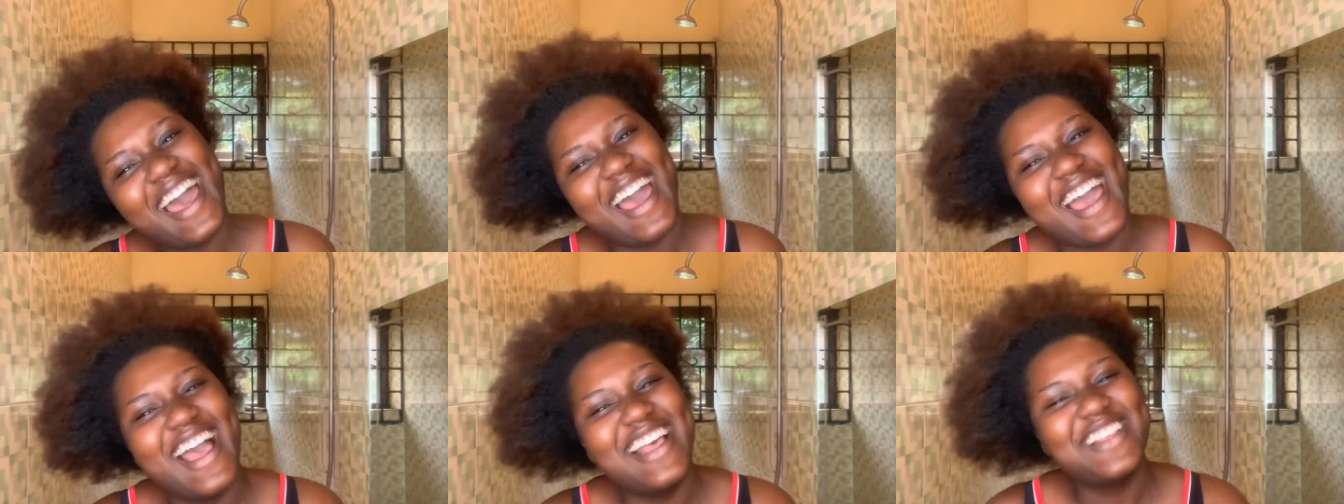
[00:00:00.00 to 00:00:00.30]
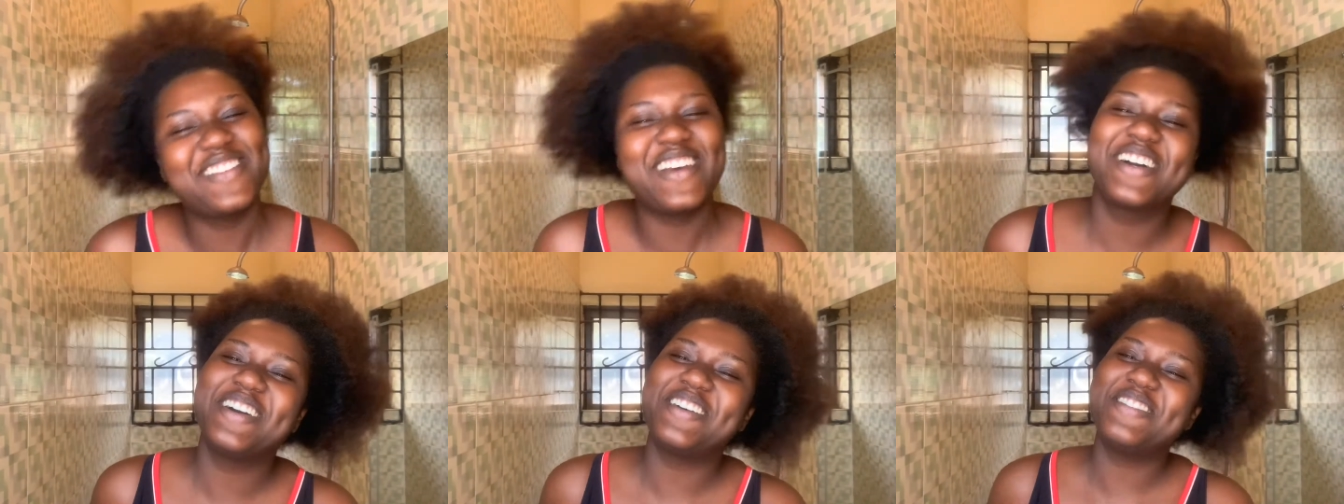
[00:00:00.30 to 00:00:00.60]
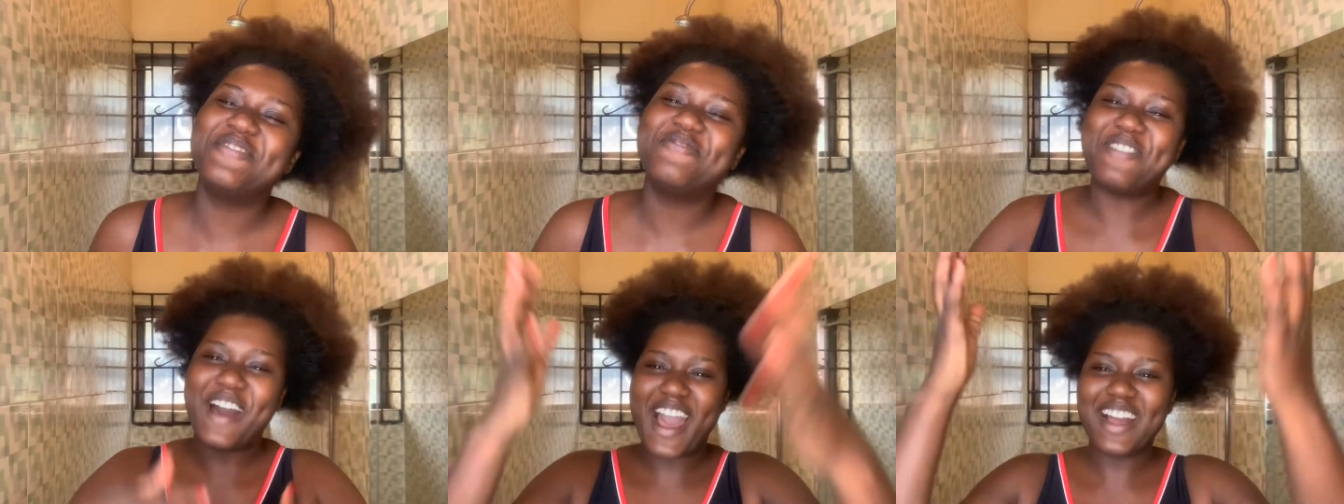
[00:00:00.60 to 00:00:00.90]
guys
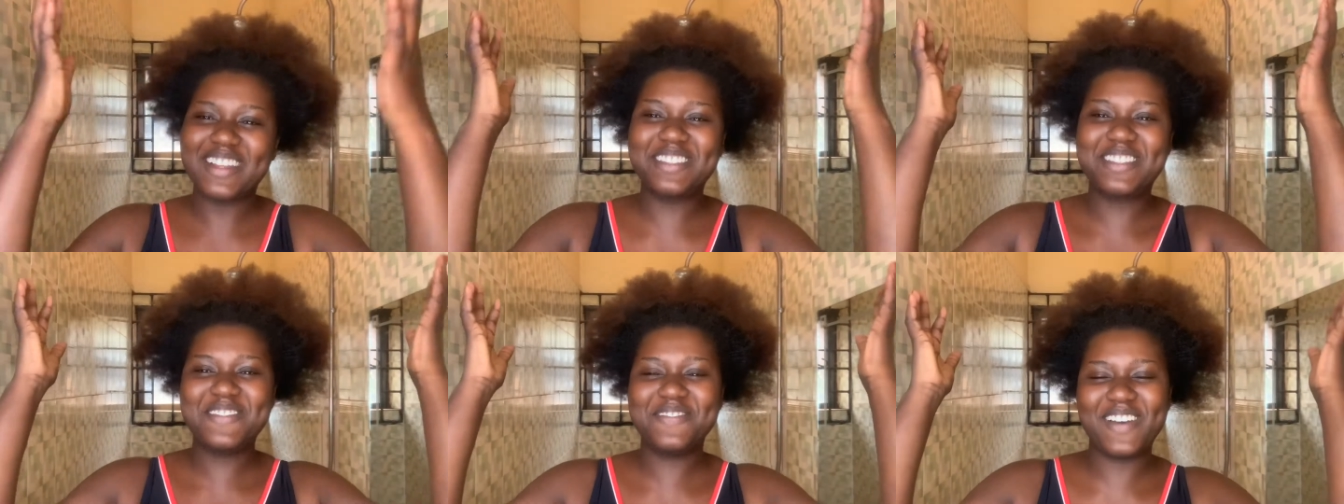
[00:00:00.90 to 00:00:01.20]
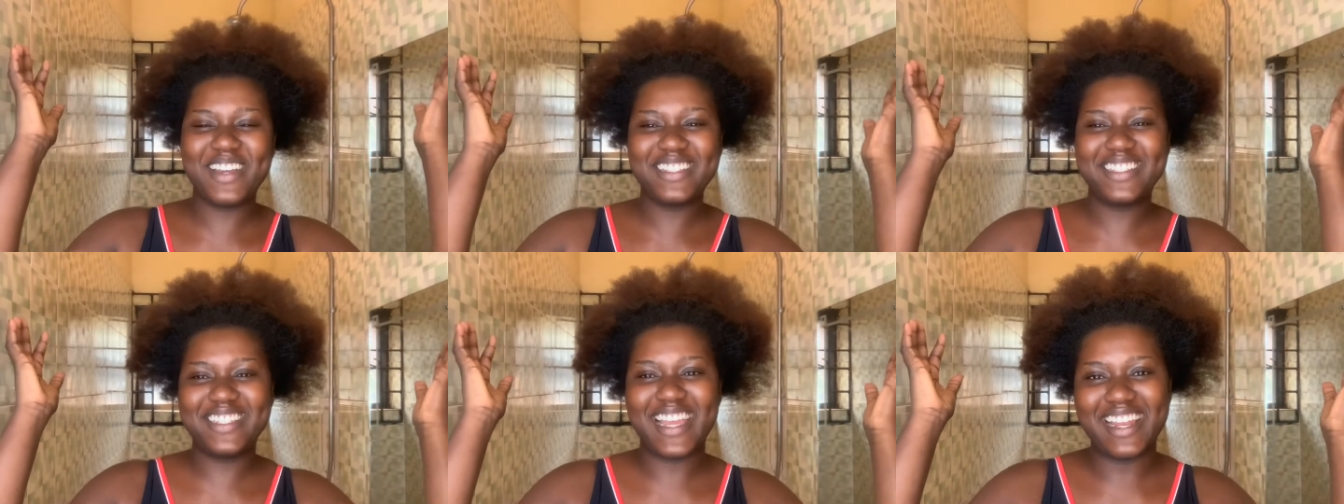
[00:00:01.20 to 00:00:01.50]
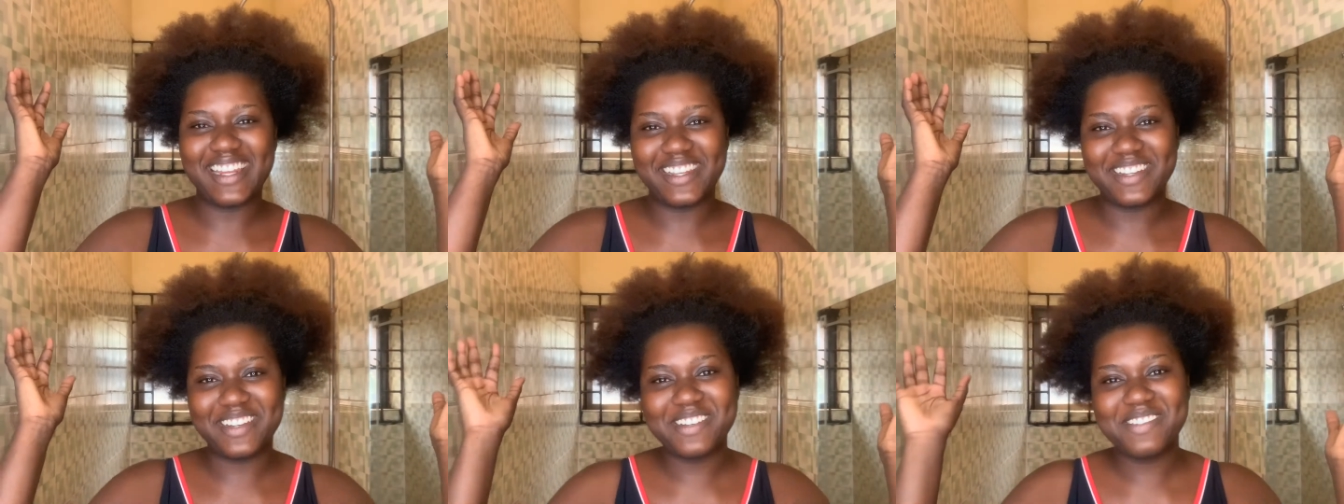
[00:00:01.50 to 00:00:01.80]
welcome back to my
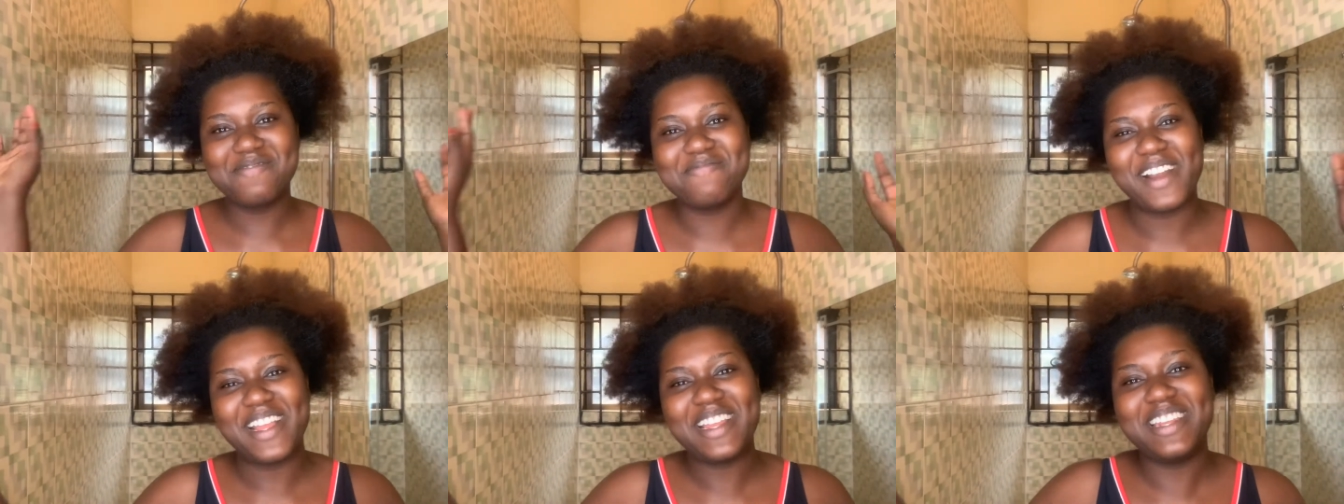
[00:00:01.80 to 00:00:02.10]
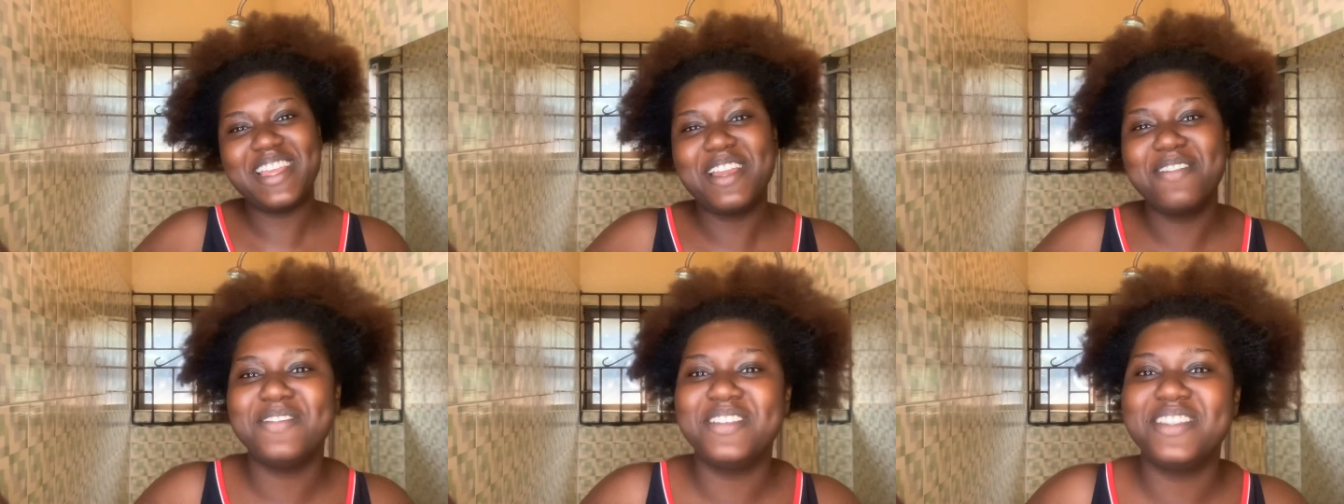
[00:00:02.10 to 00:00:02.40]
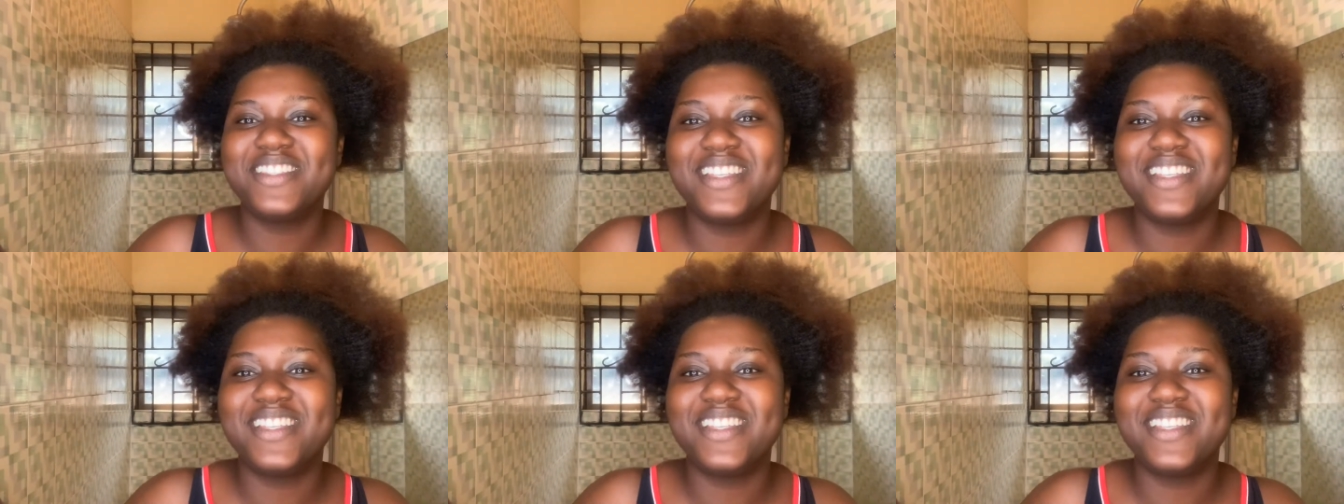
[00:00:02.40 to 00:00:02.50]
channel my name is